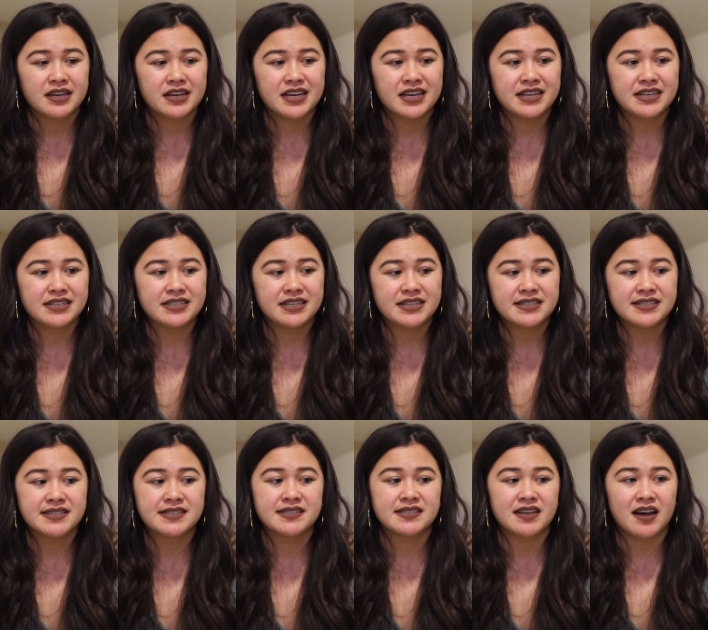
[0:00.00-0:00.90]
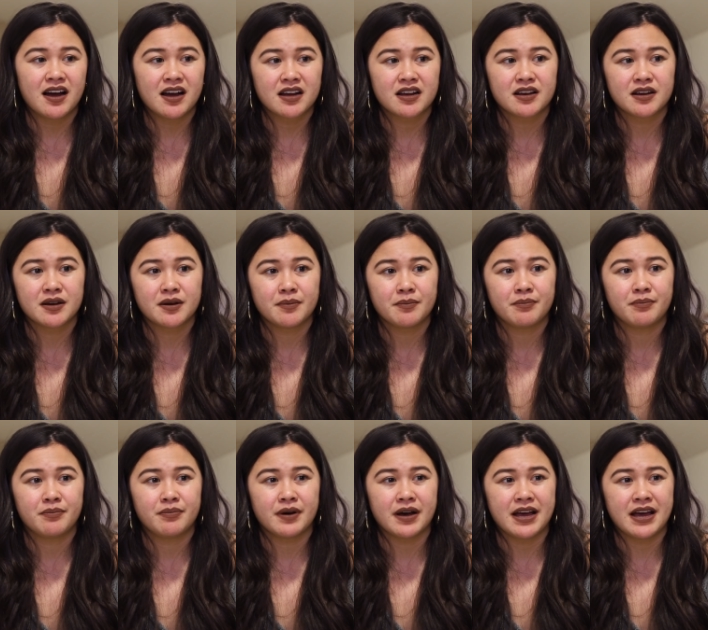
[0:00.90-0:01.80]
It does suck,
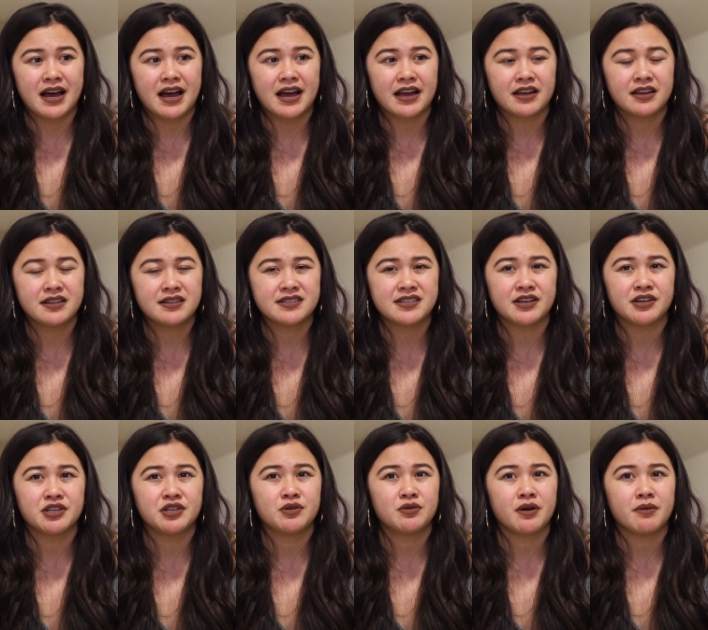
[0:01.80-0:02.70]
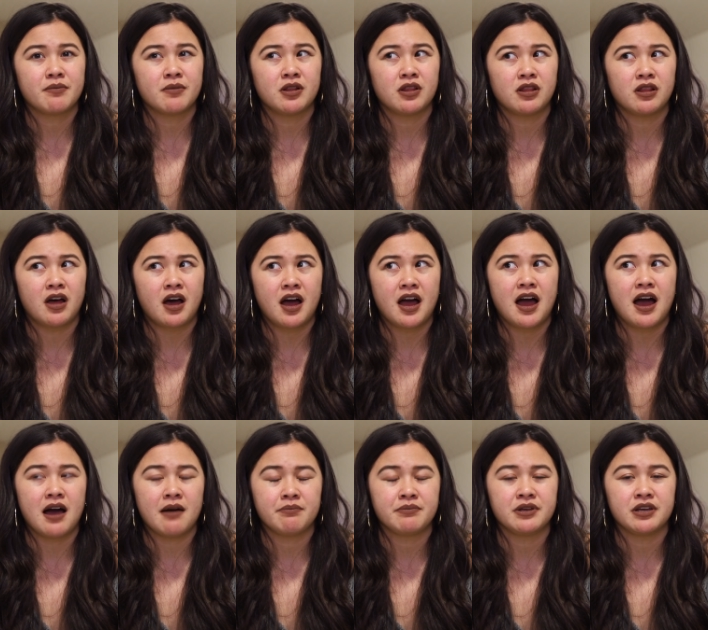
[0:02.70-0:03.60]
but I can tell you I'm a lot
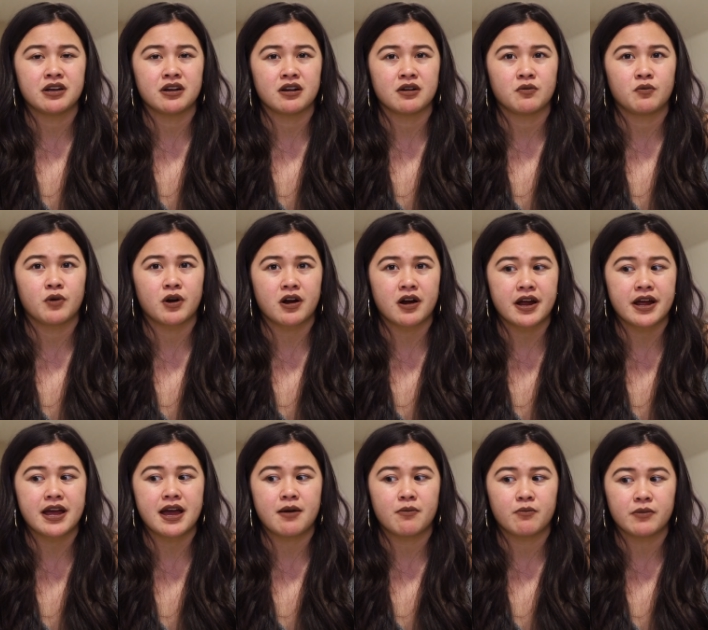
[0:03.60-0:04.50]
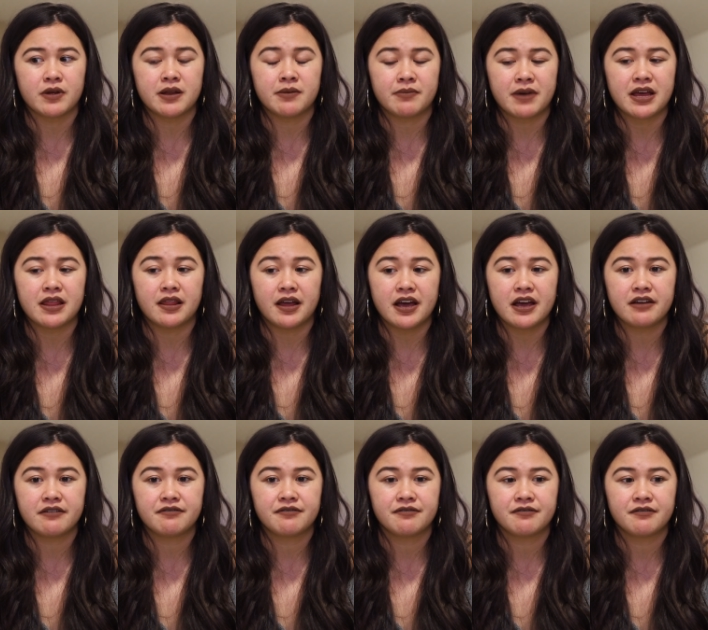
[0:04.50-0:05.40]
happier where I am in my
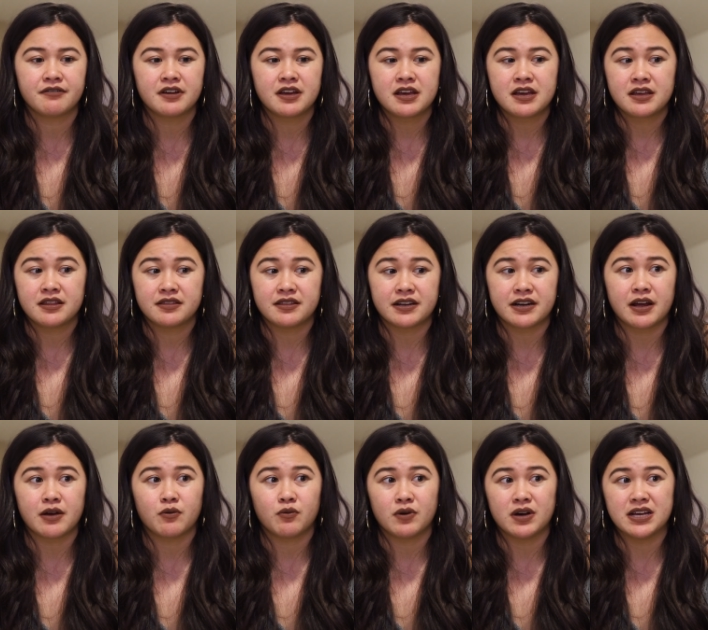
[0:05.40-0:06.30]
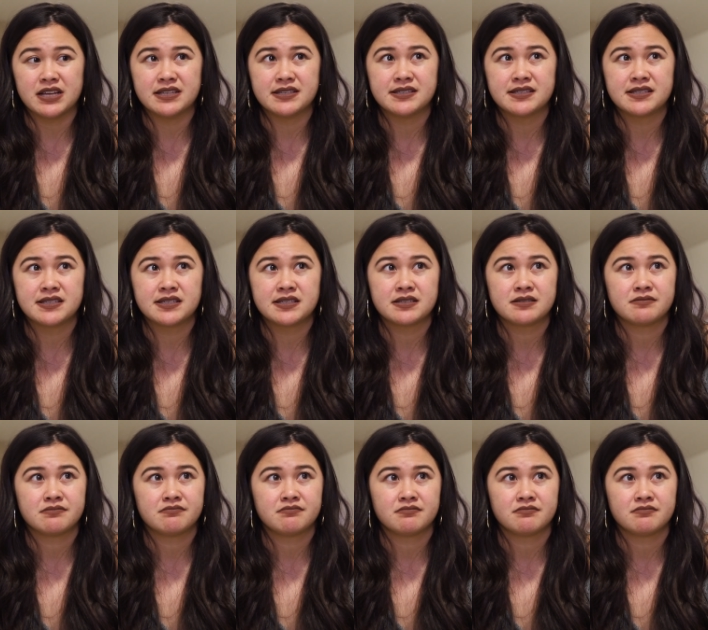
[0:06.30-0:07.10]
life than I was